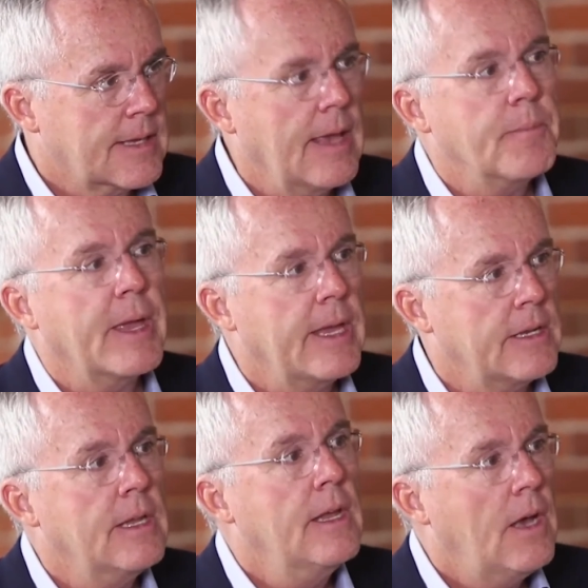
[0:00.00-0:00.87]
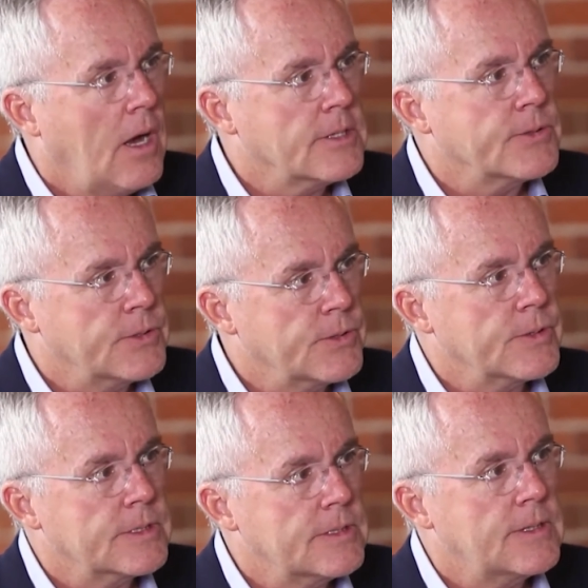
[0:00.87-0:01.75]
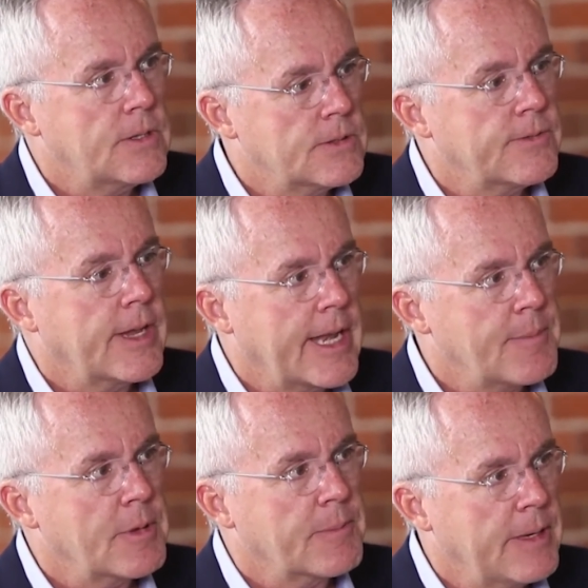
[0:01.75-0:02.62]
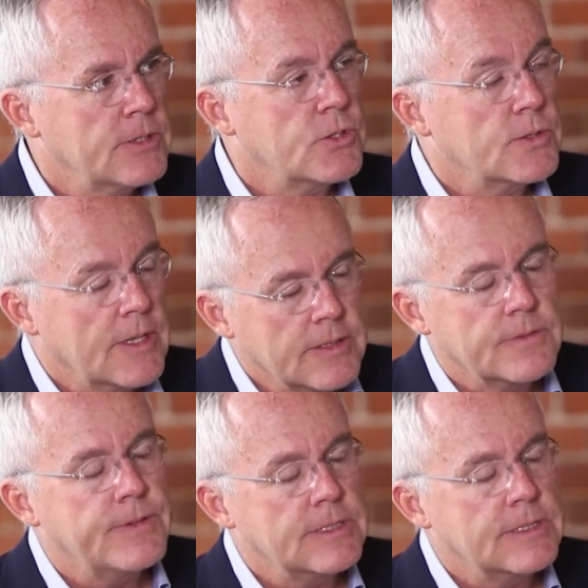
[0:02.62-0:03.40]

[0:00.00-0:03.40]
campaign also endorses the use of dynamic measures and this